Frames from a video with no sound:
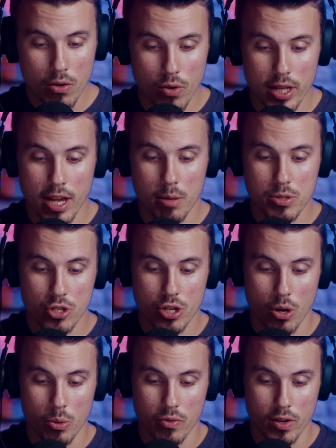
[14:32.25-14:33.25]
Really helps the
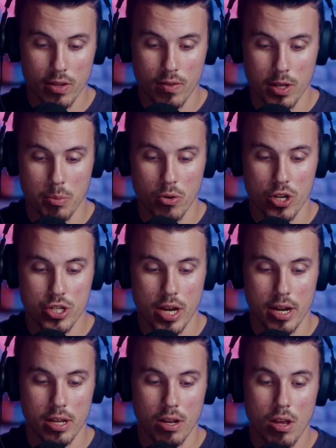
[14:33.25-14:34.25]
show. We really, really
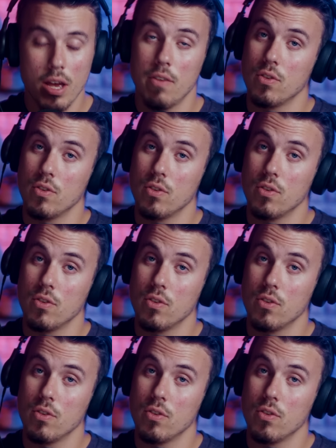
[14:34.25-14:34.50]
appreciate it.